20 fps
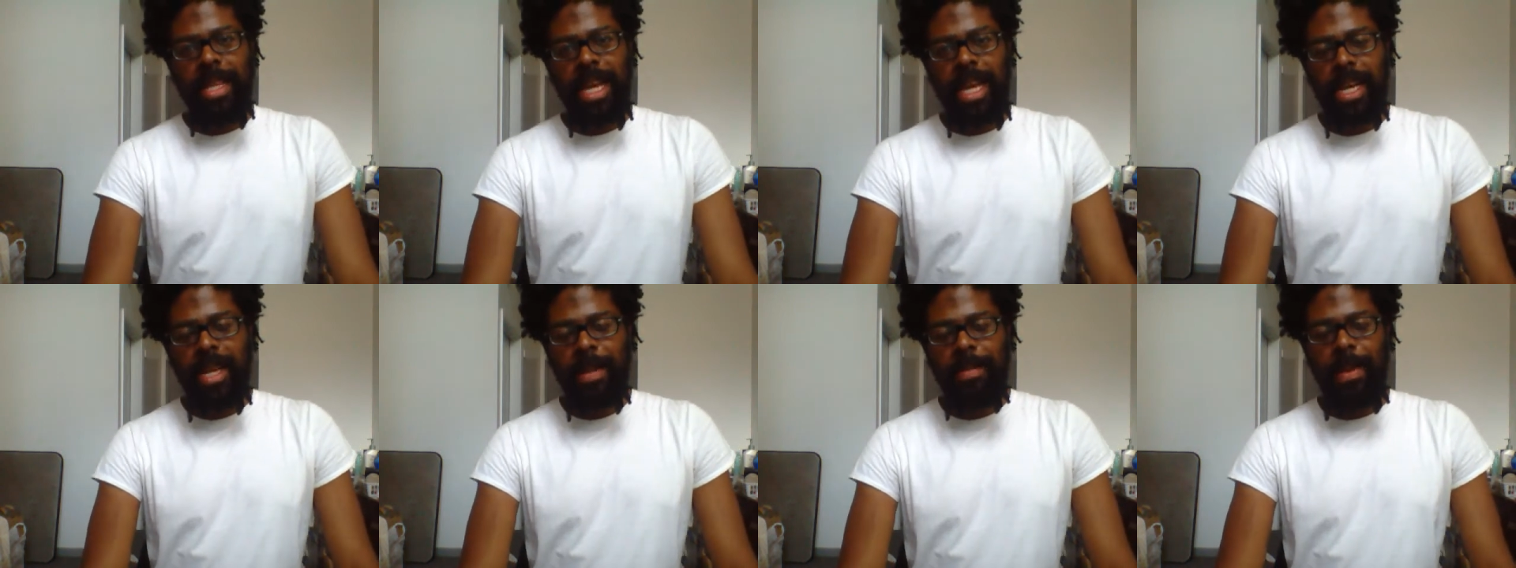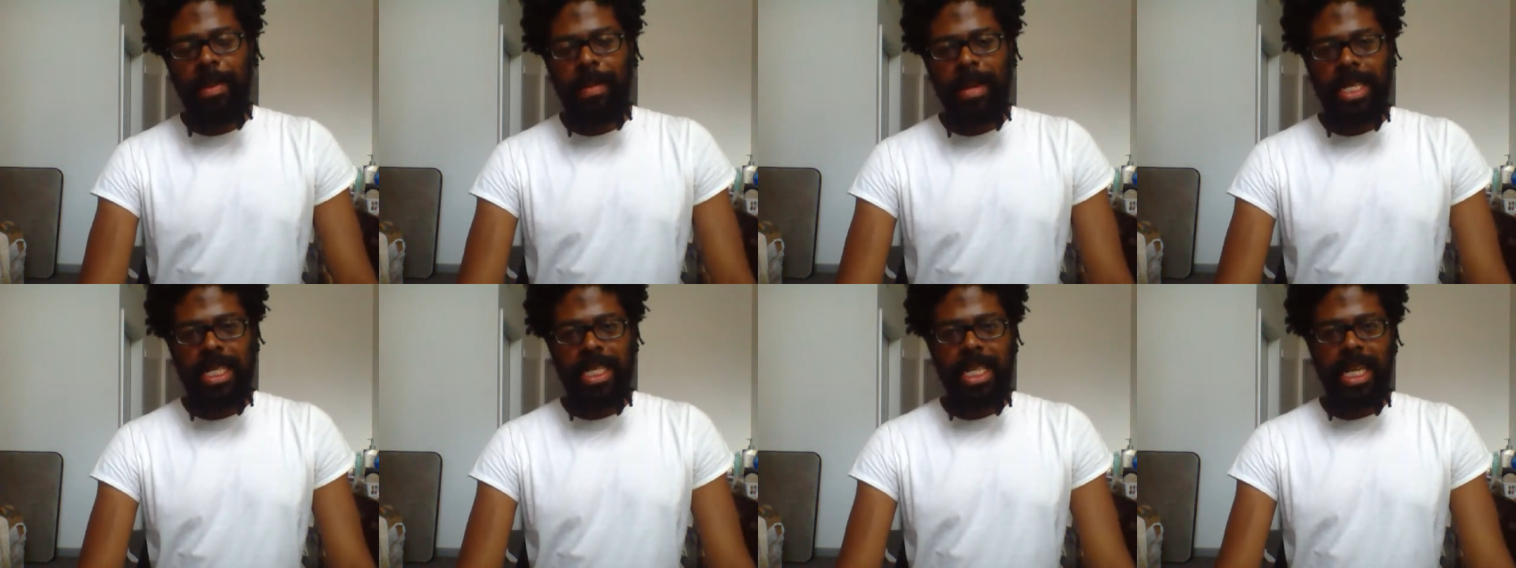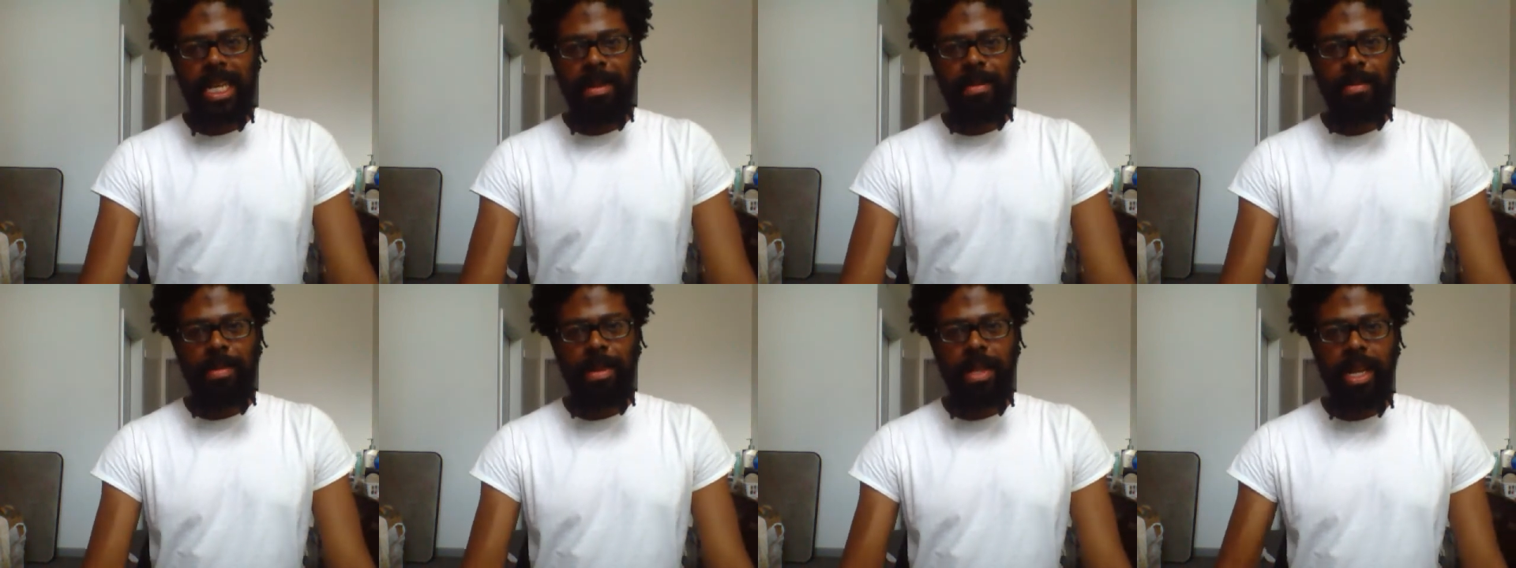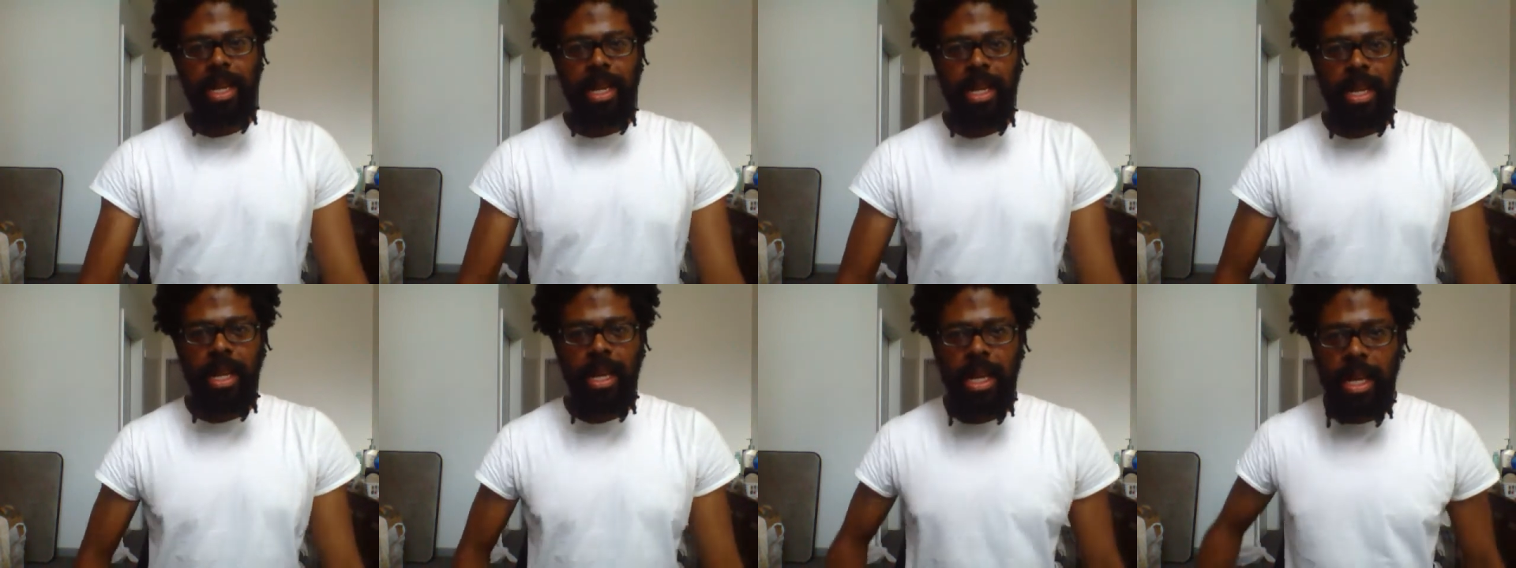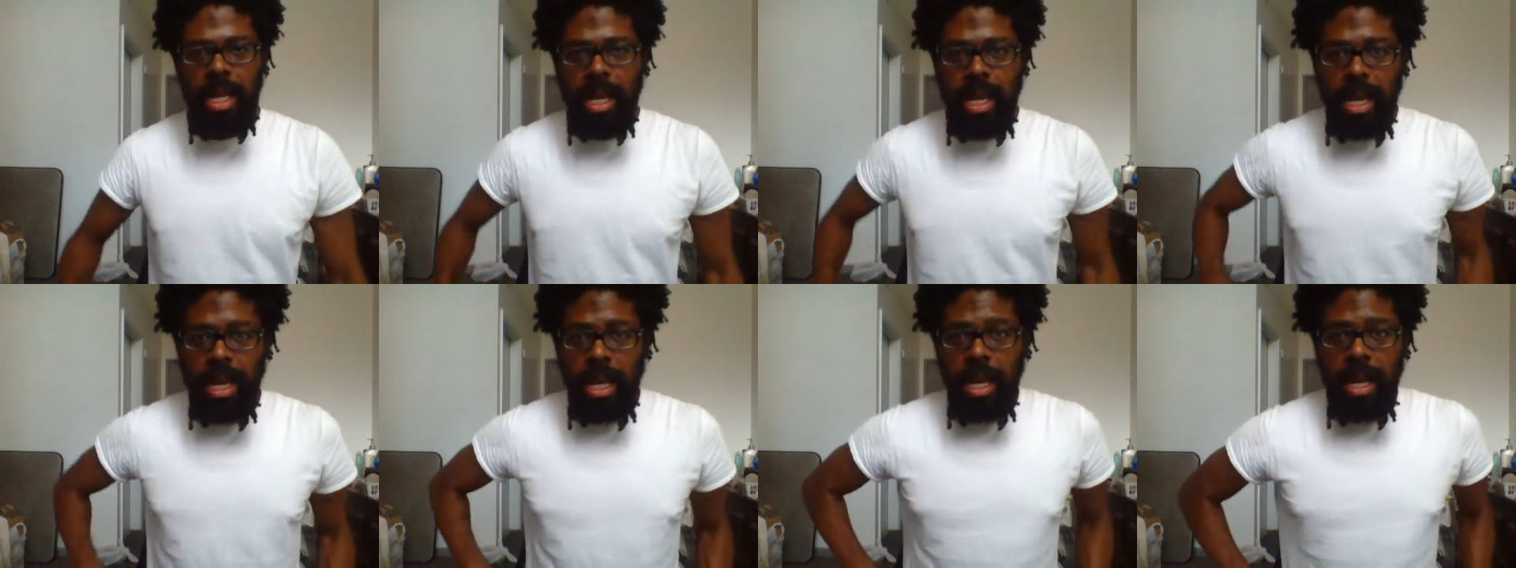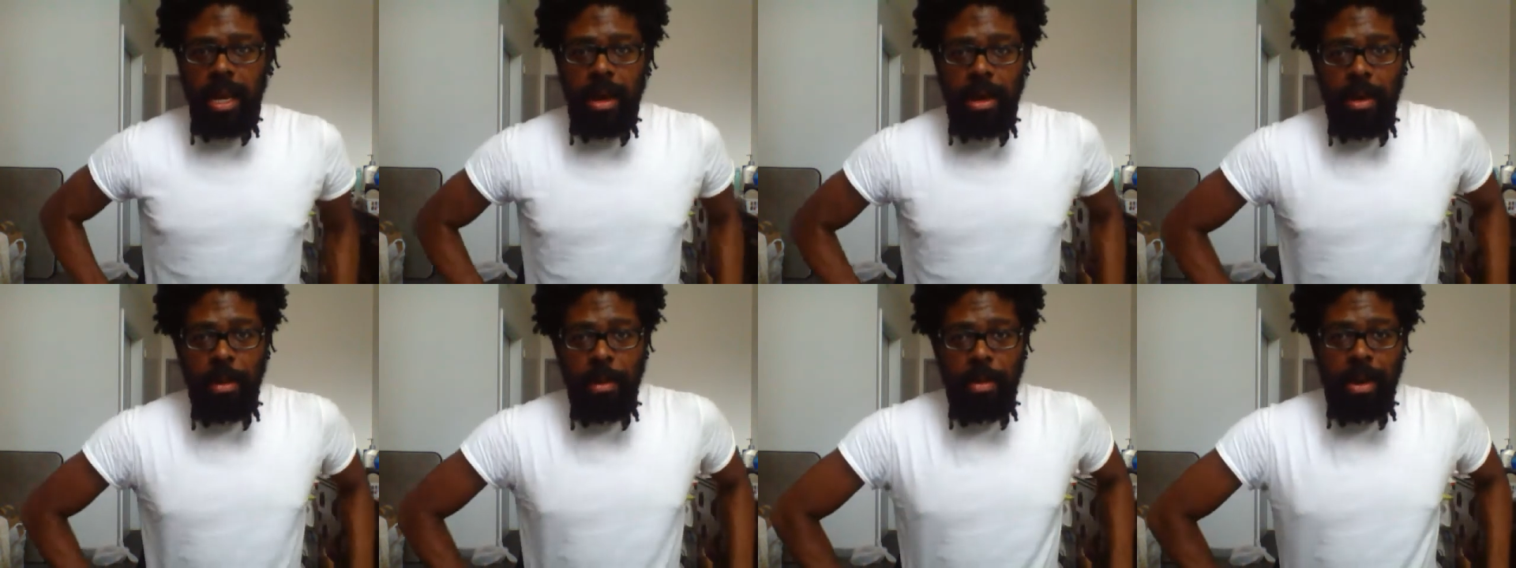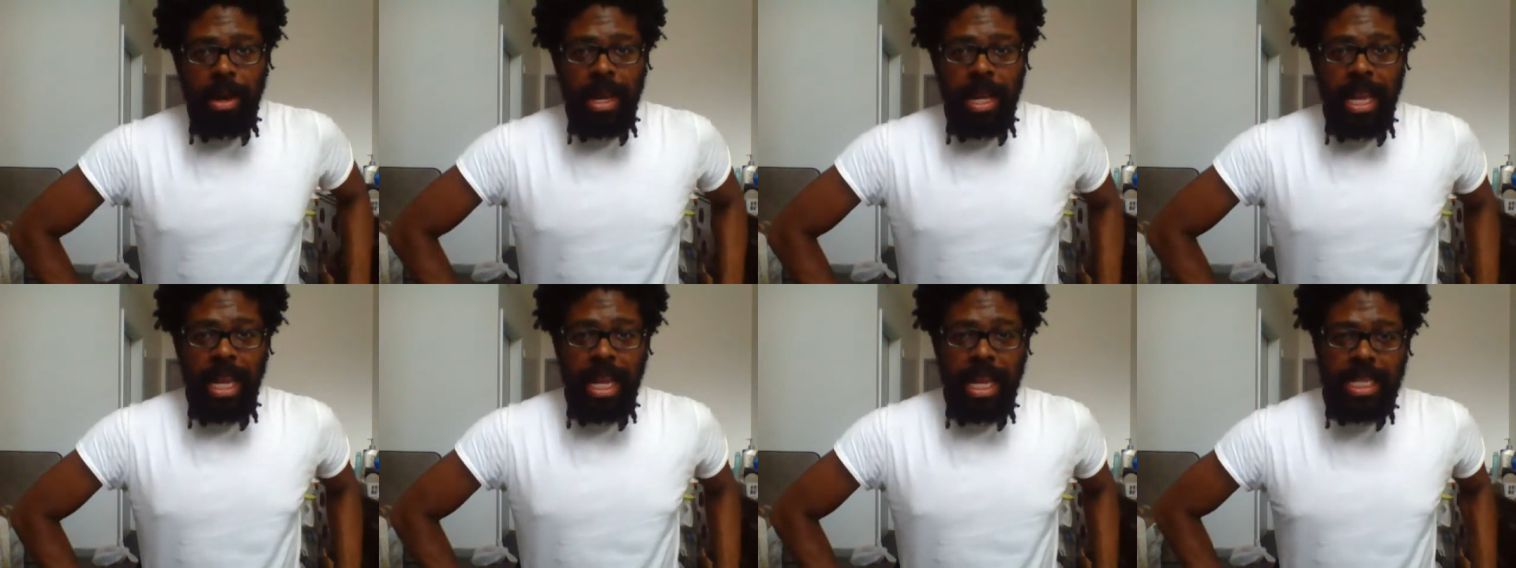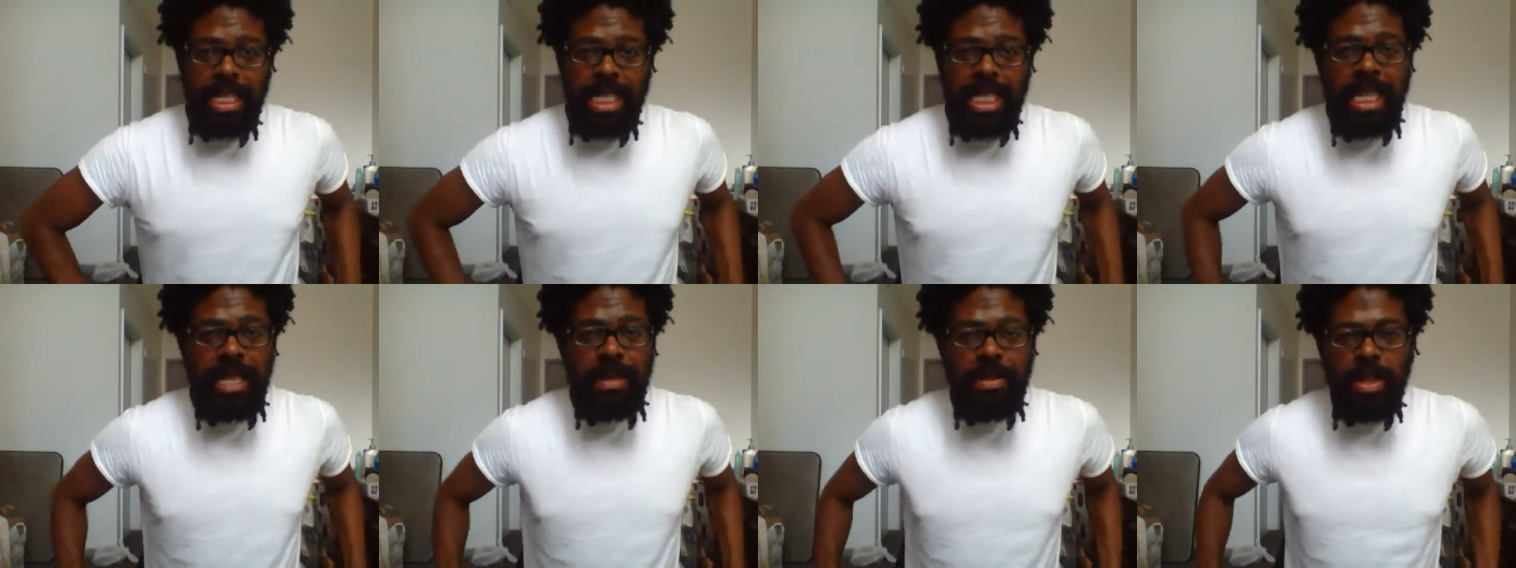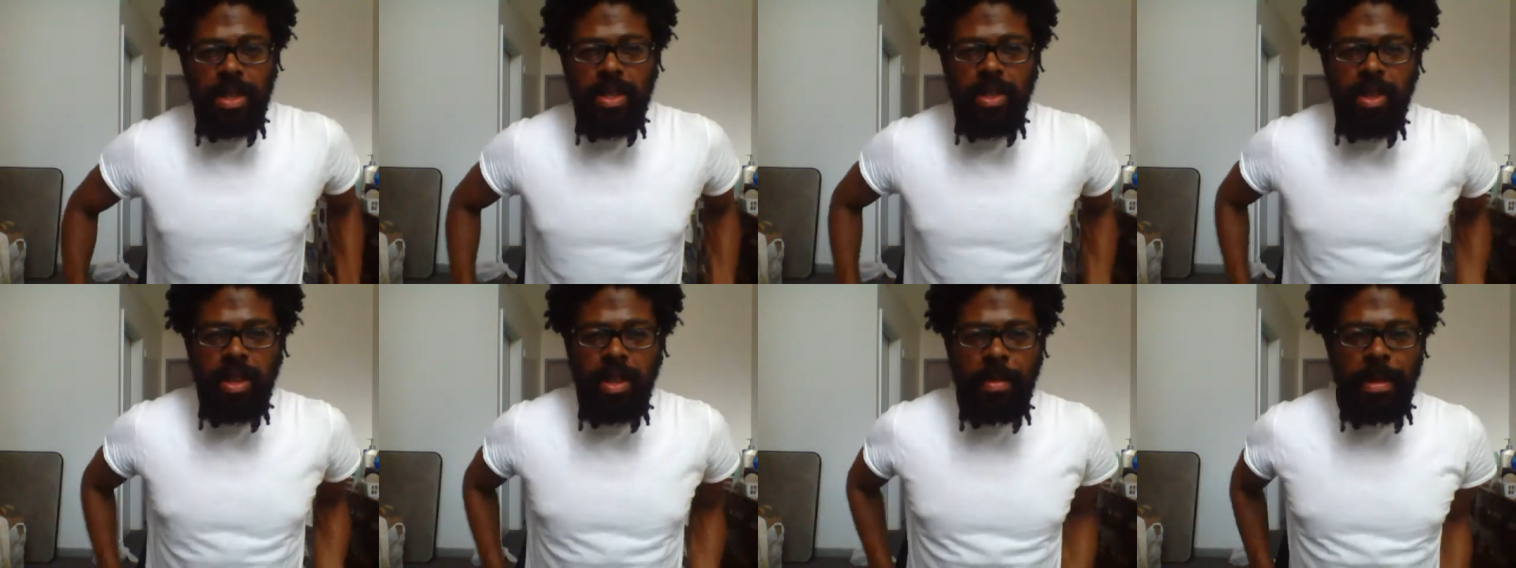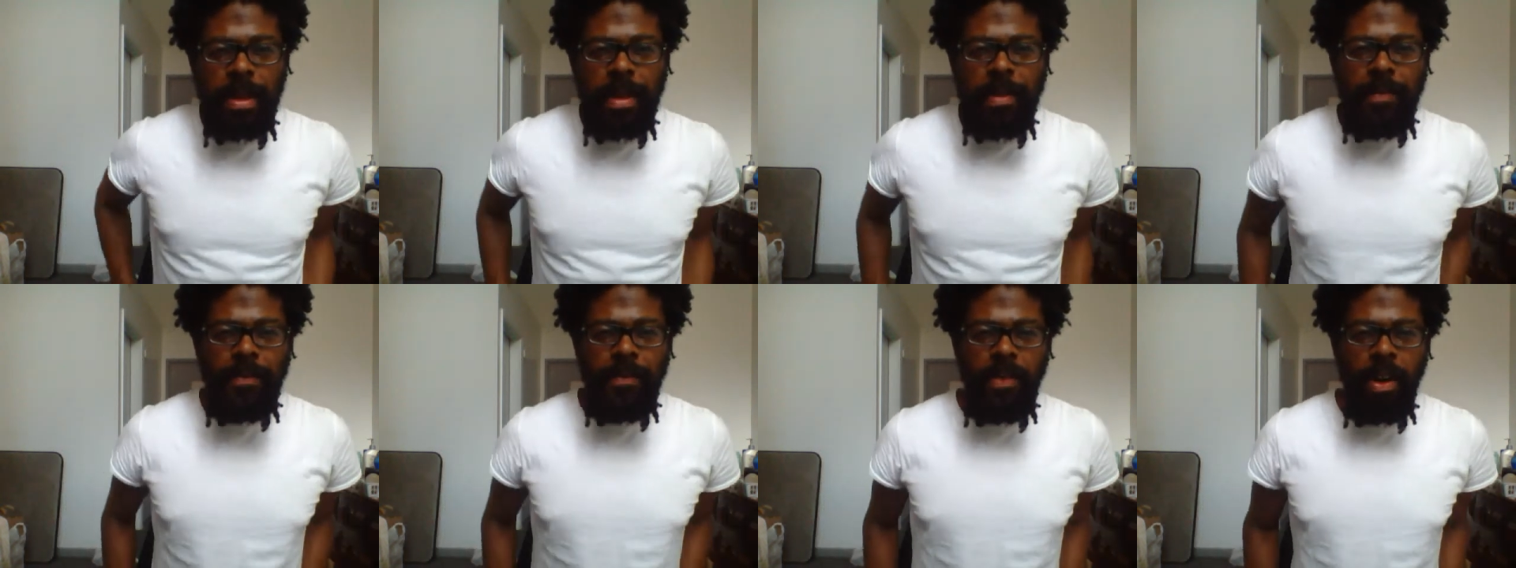that could be my second play, but it seems a little bit